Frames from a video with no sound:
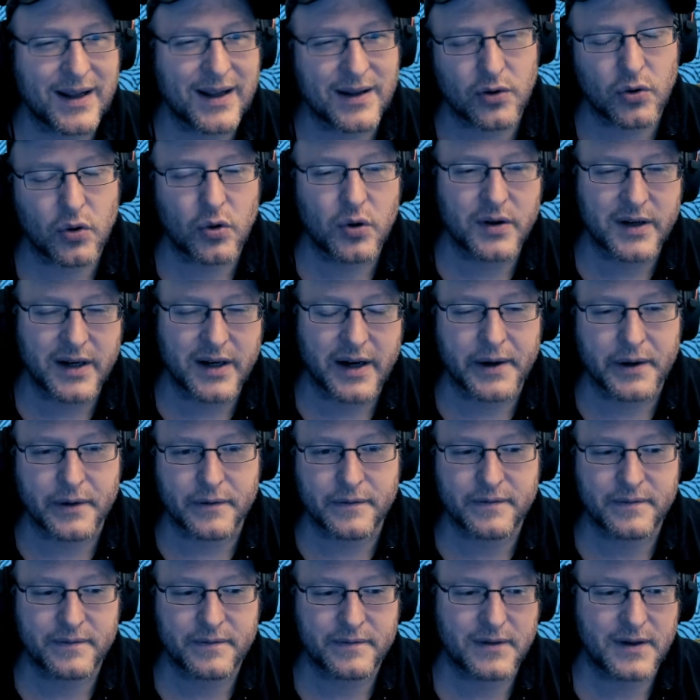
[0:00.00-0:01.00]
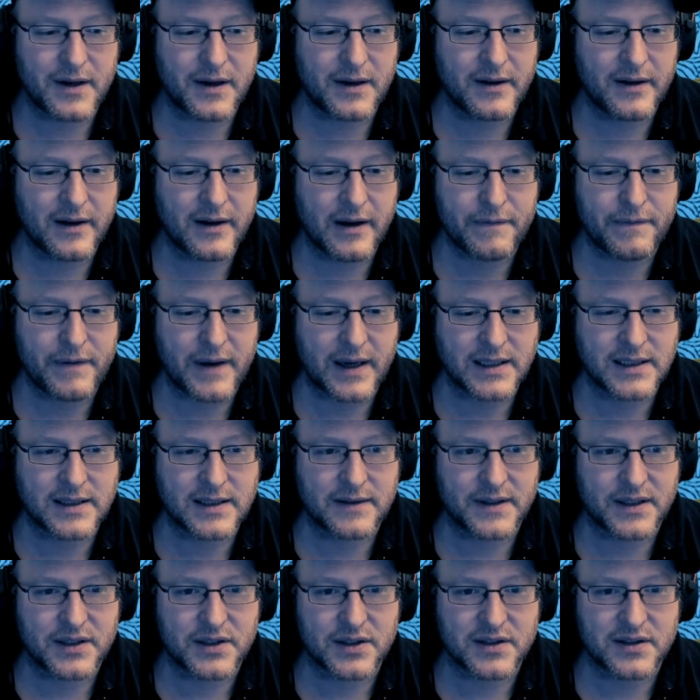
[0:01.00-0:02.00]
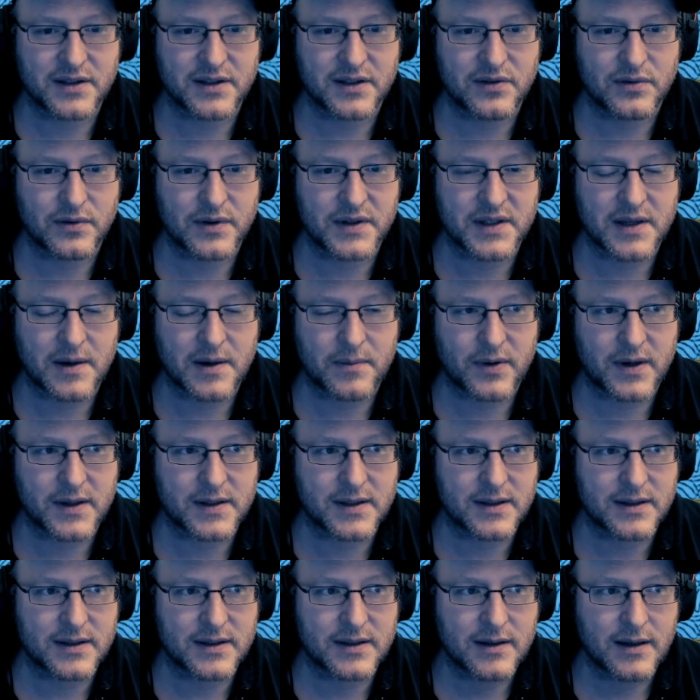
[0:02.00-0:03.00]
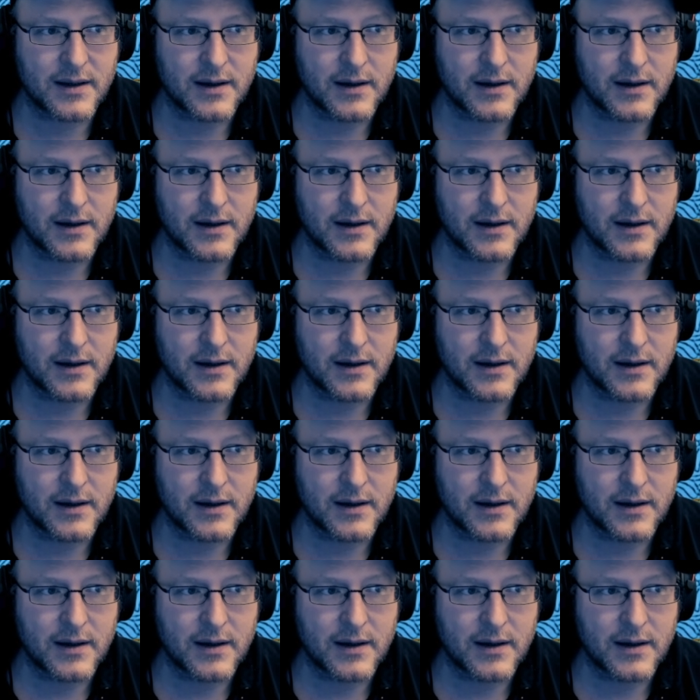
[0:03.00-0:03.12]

or kind of effectively just destroys our presence.